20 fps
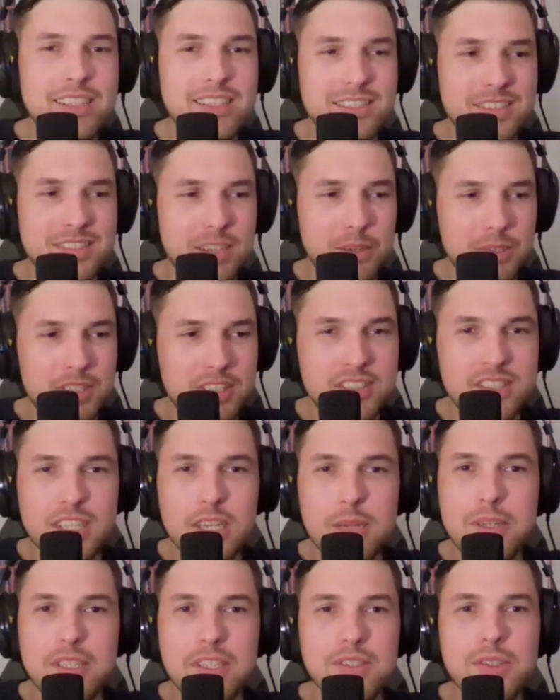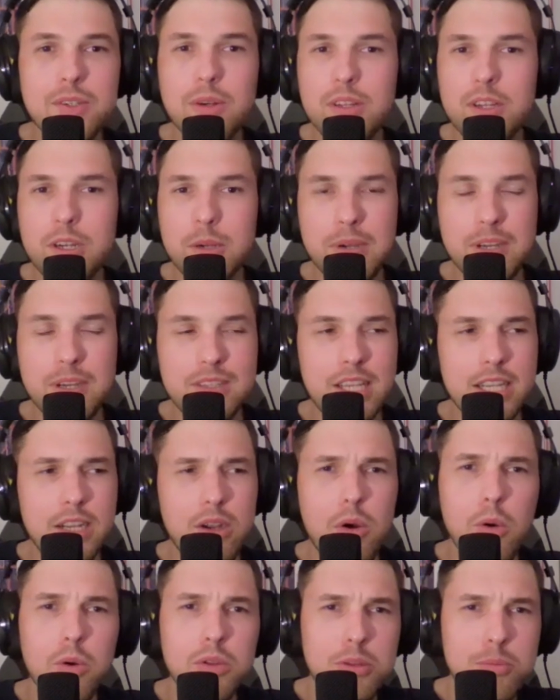because I was listening about this earlier about like,
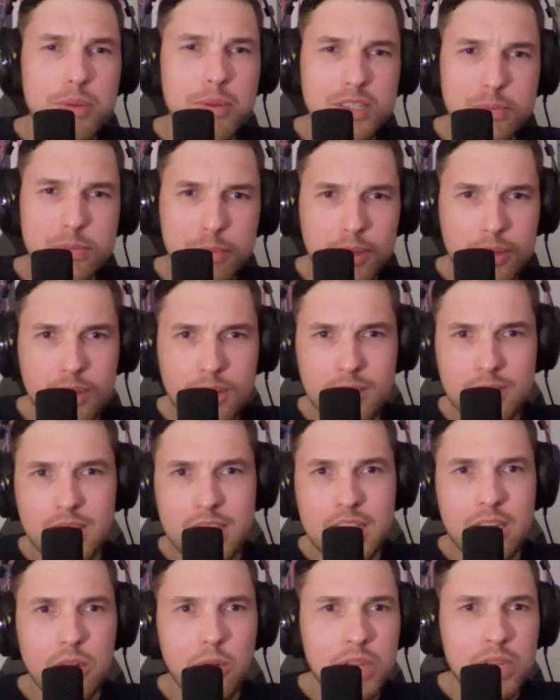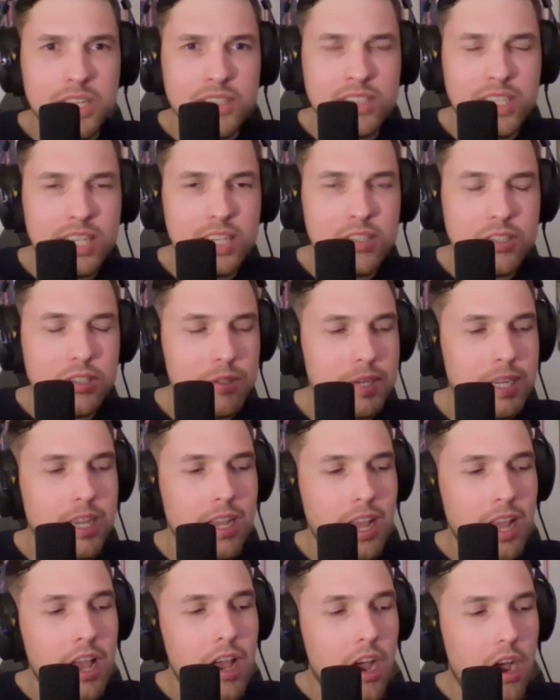oh, the best player like in OKC history.
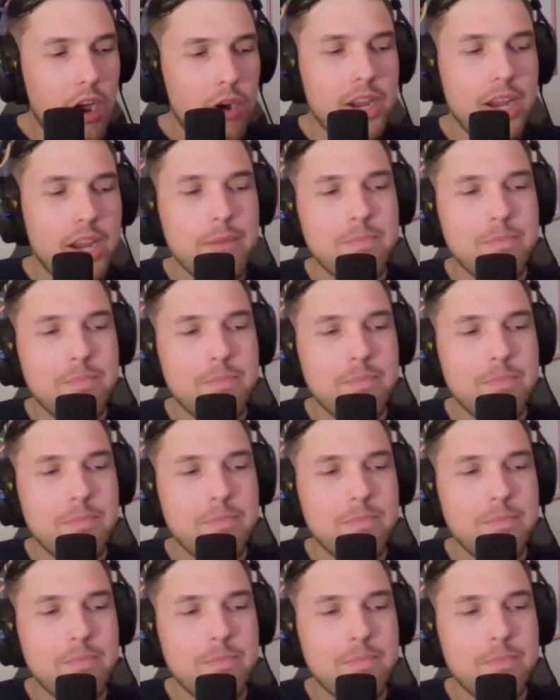Okay.